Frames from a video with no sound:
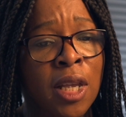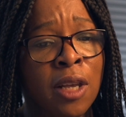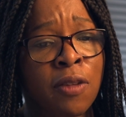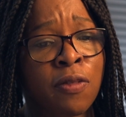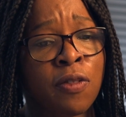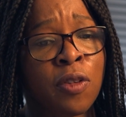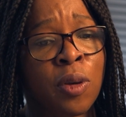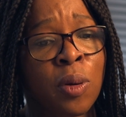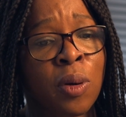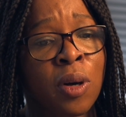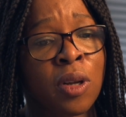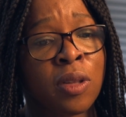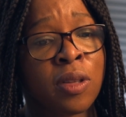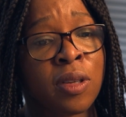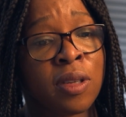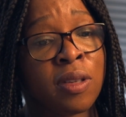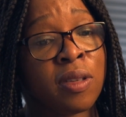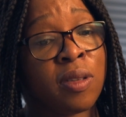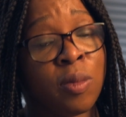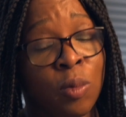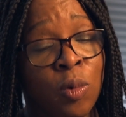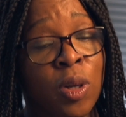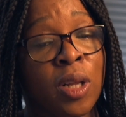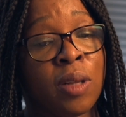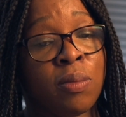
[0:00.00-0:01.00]
few
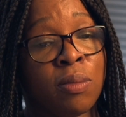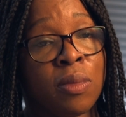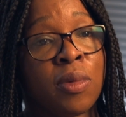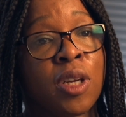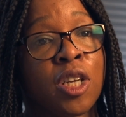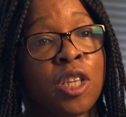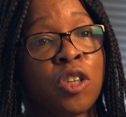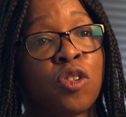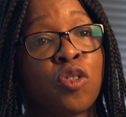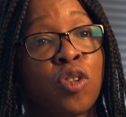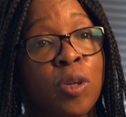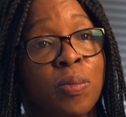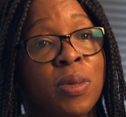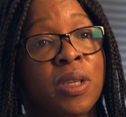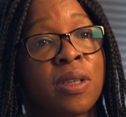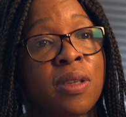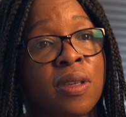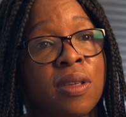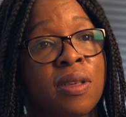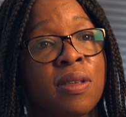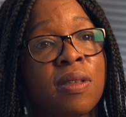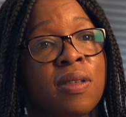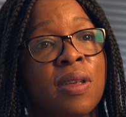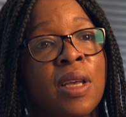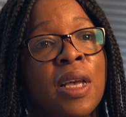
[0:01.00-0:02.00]
others, well,
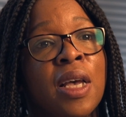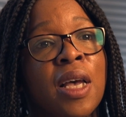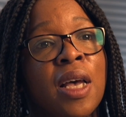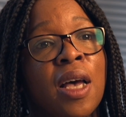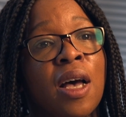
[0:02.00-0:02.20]
contributors